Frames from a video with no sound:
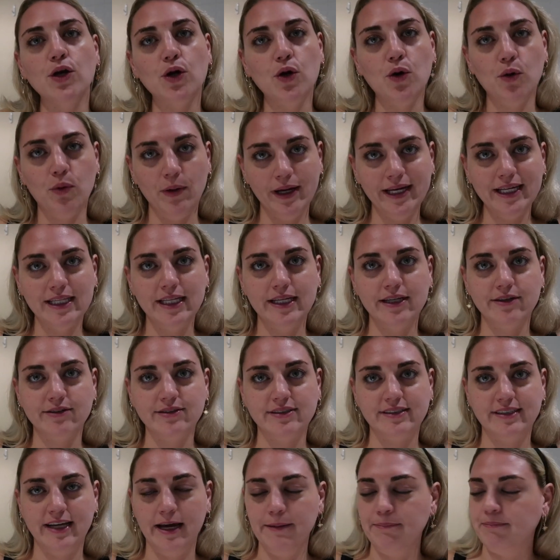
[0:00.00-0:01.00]
Quick little
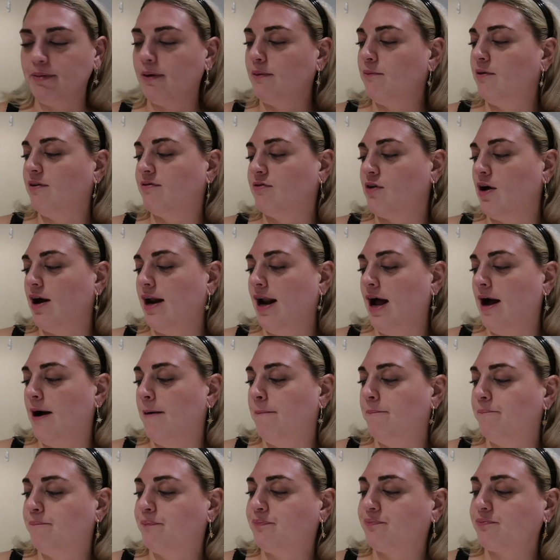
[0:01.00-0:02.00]
sip. We've got
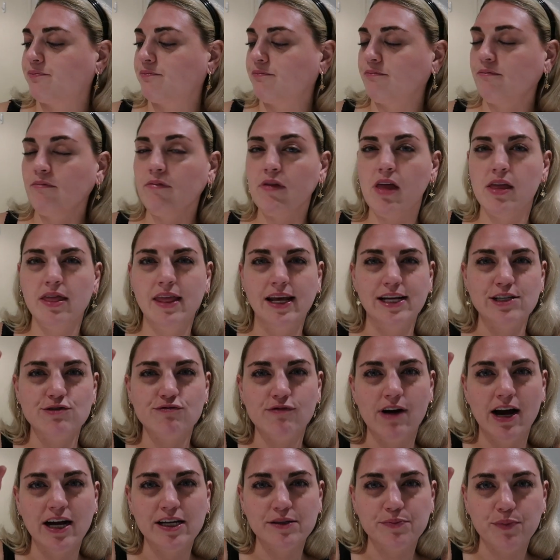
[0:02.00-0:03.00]
these
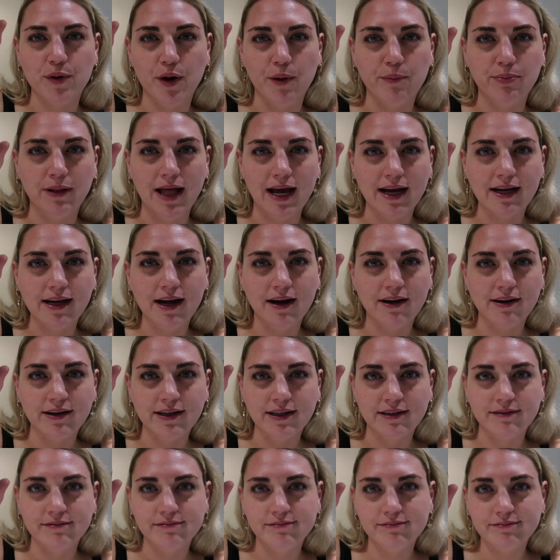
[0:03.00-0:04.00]
raspberry
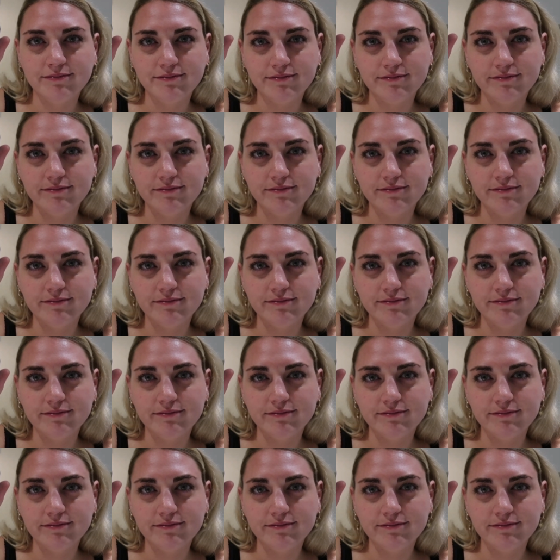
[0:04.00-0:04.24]
blackcurrant